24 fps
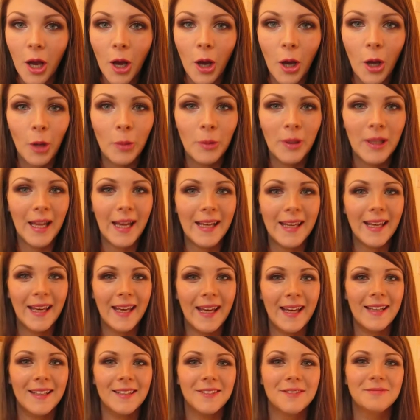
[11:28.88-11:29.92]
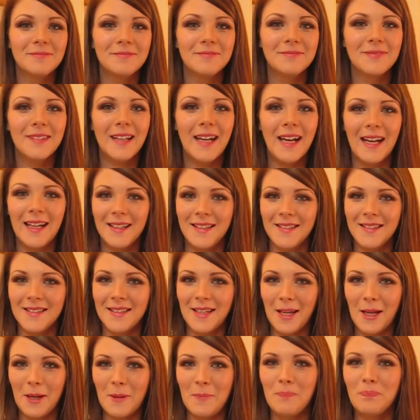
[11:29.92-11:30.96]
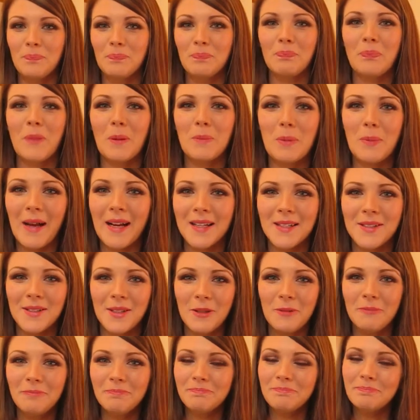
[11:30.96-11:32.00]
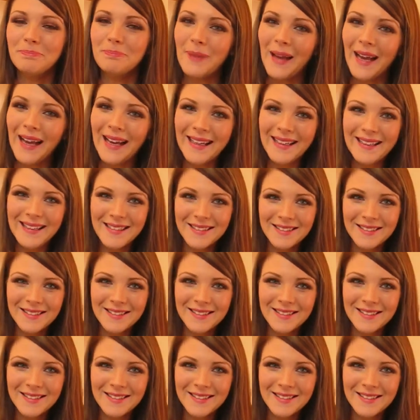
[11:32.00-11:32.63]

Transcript: Hope you like it, and be back soon. Bye.